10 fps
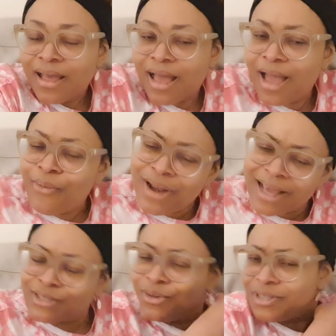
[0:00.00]
And when
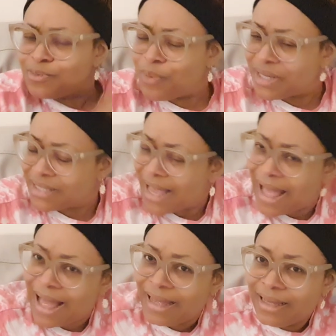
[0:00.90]
I saw this person, I
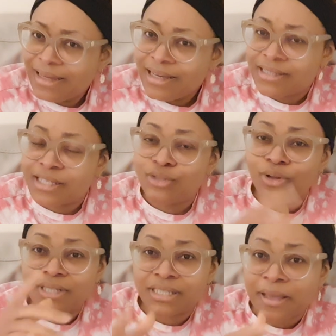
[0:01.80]
said, is this
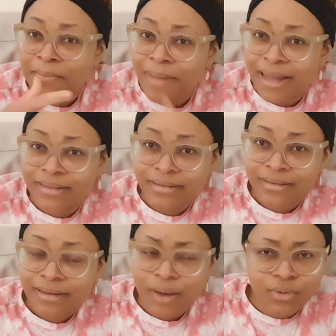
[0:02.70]
not the same man?
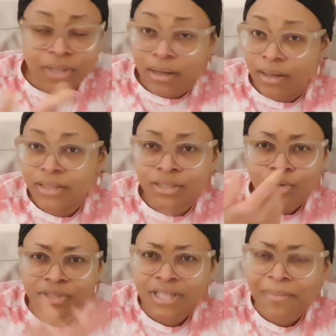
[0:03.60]
Is this
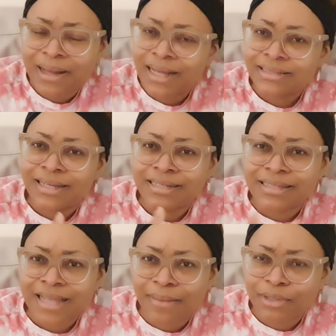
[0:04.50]
not the same man that said
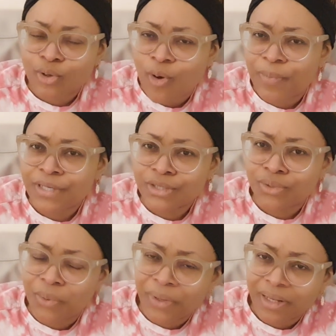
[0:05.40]
his time is up, he's
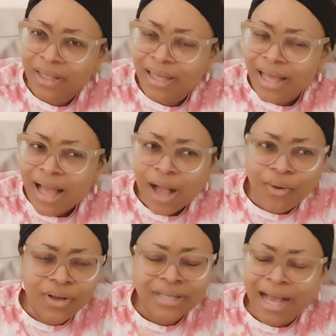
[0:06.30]
going?
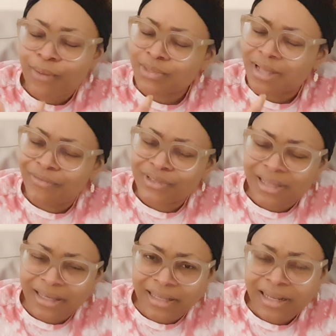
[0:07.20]
I was never
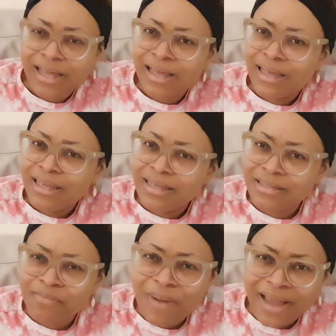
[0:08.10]
thinking, is
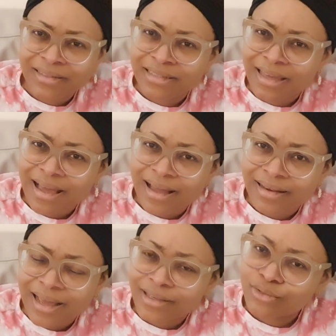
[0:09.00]
he buying the car
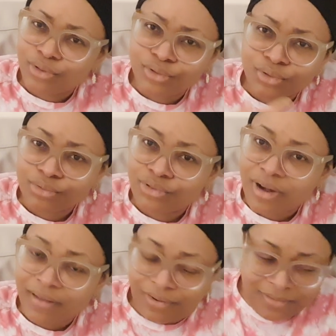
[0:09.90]
that he's going to
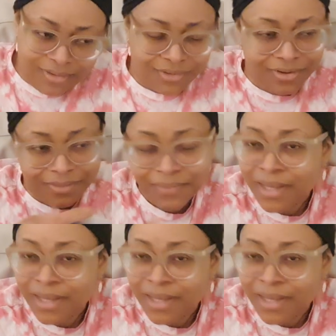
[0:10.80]
drive? Sorry.